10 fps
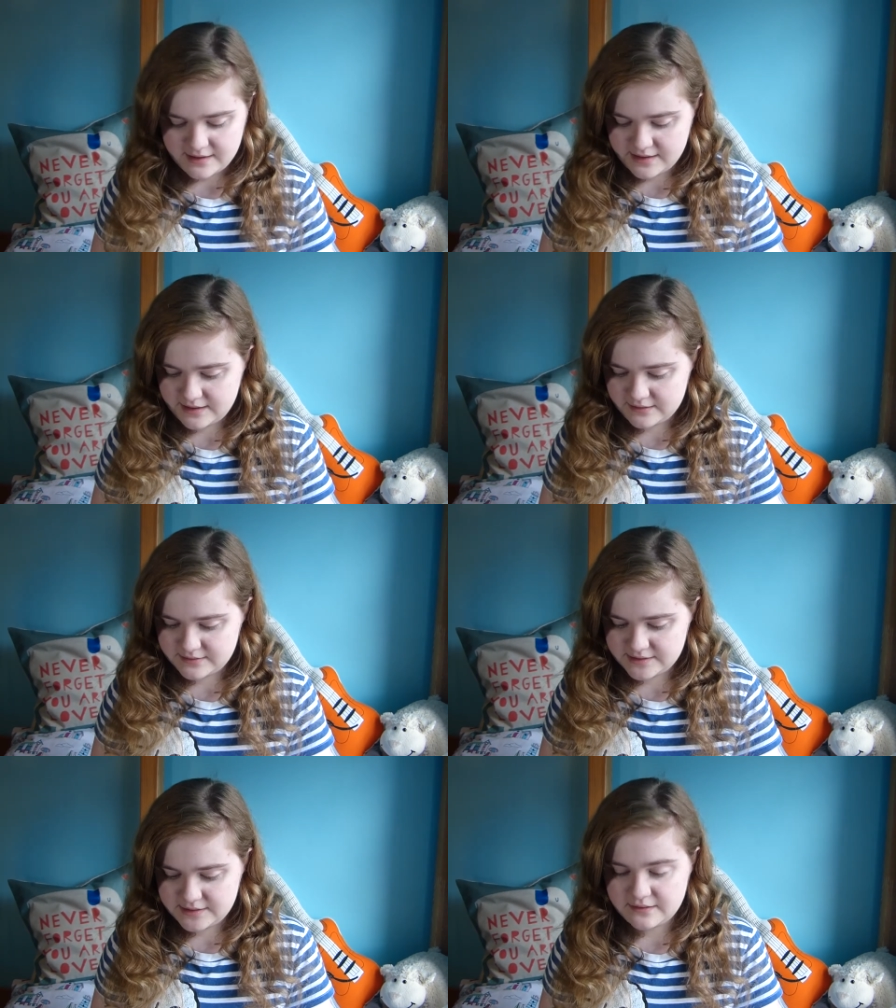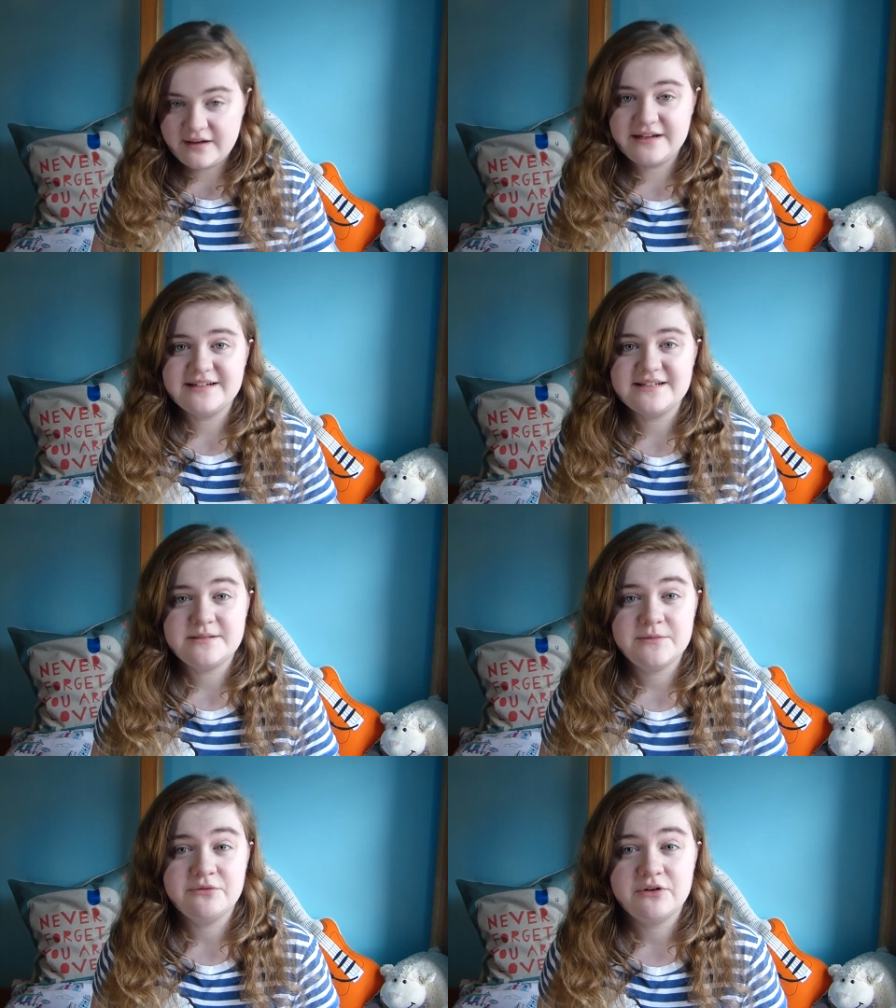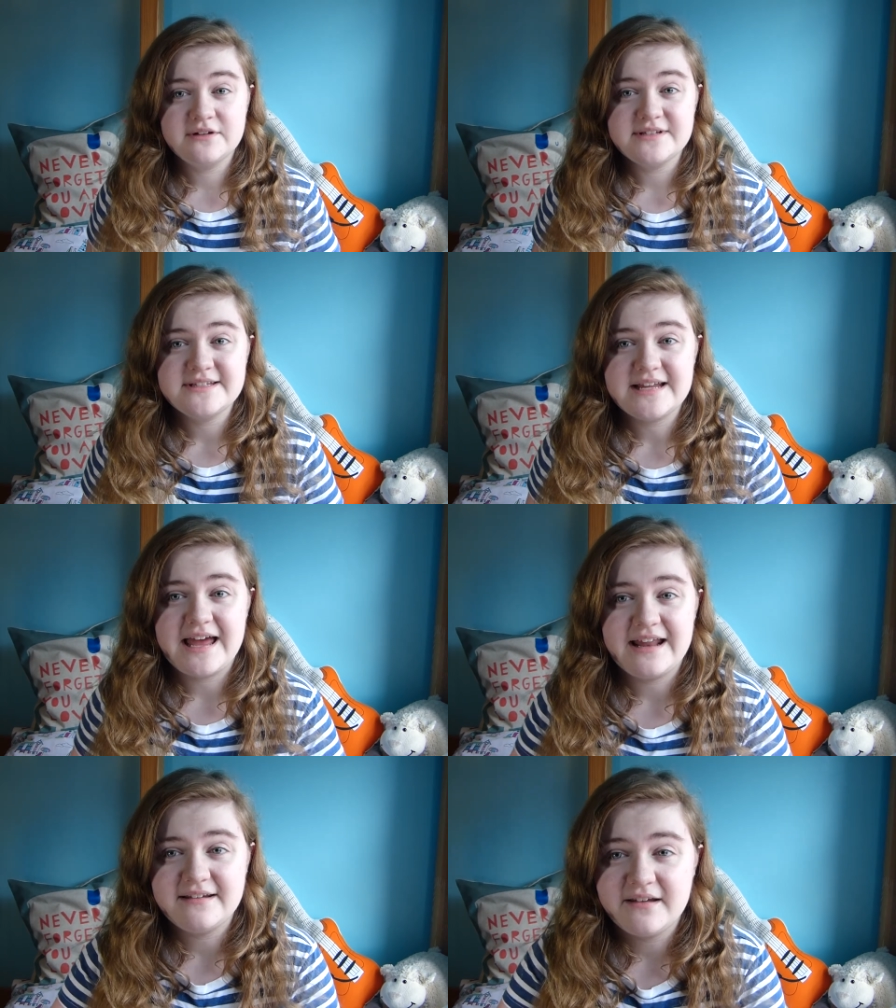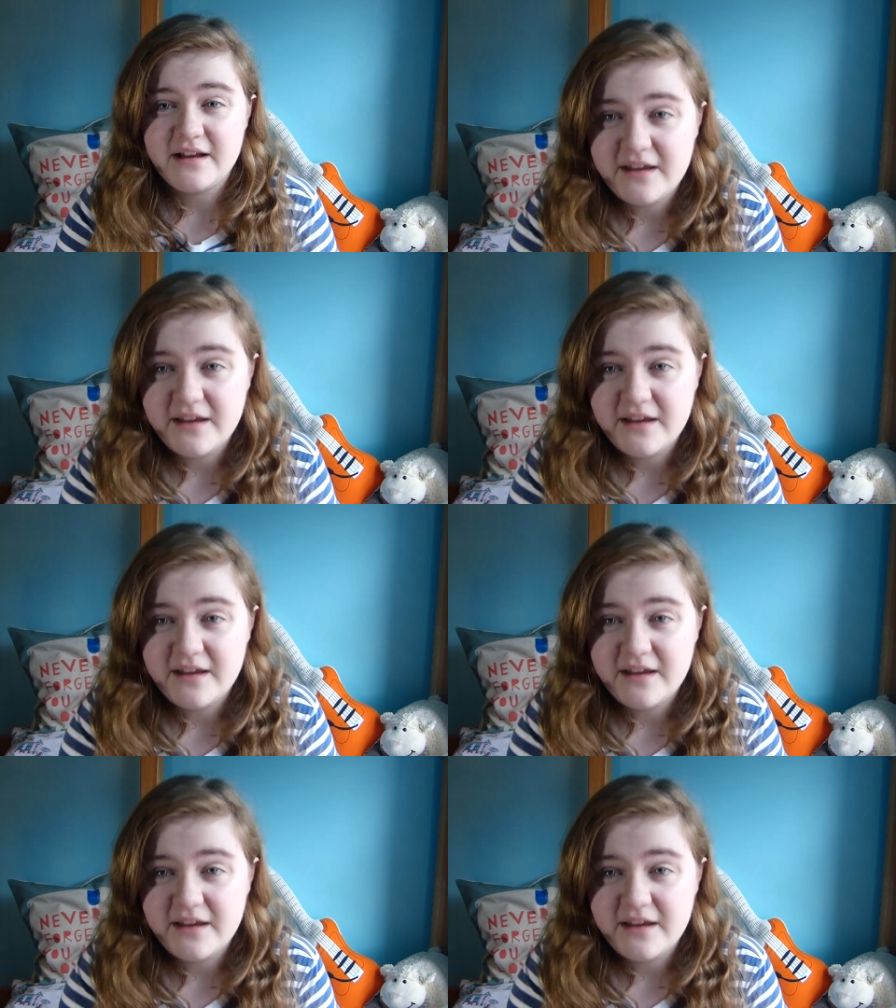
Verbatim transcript: and I needed some new ones and I